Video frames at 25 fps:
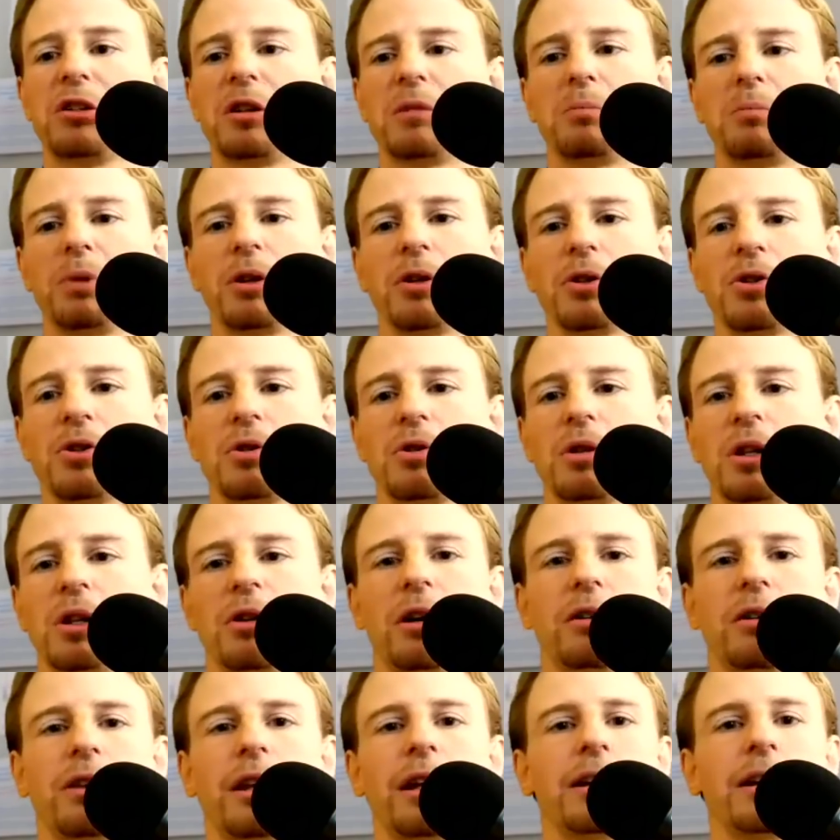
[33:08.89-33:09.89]
not because you know
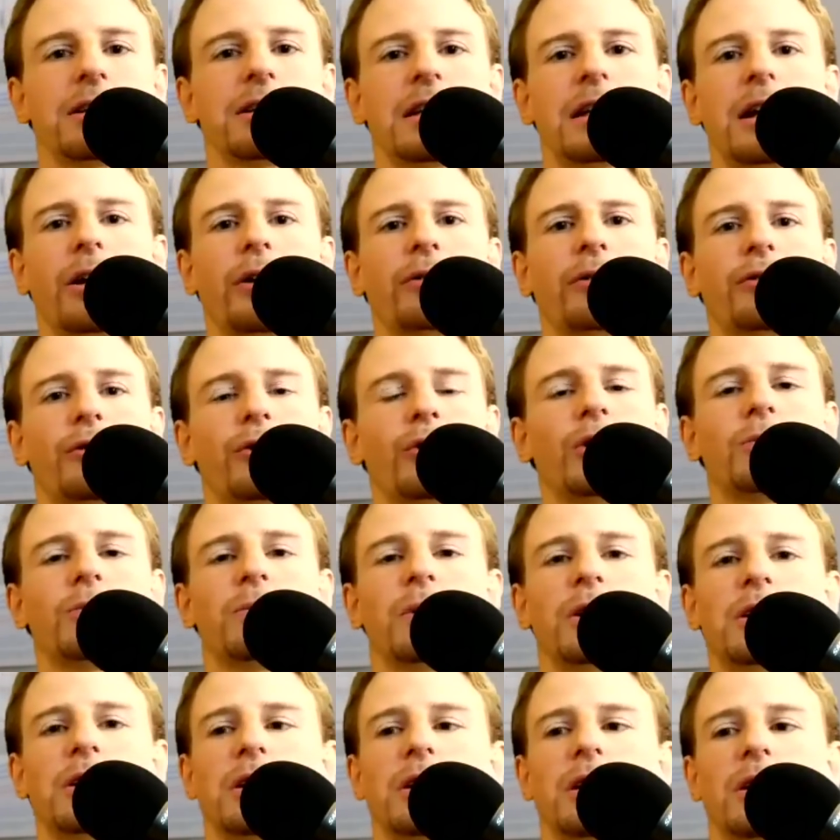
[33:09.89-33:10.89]
I think it's a health food,
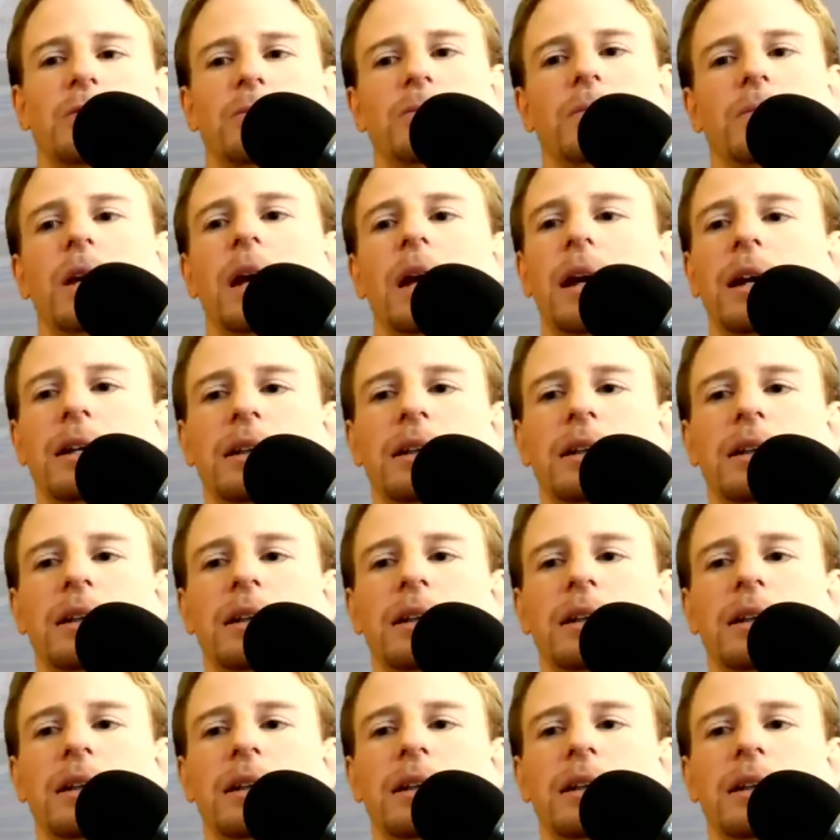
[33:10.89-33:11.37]
but um,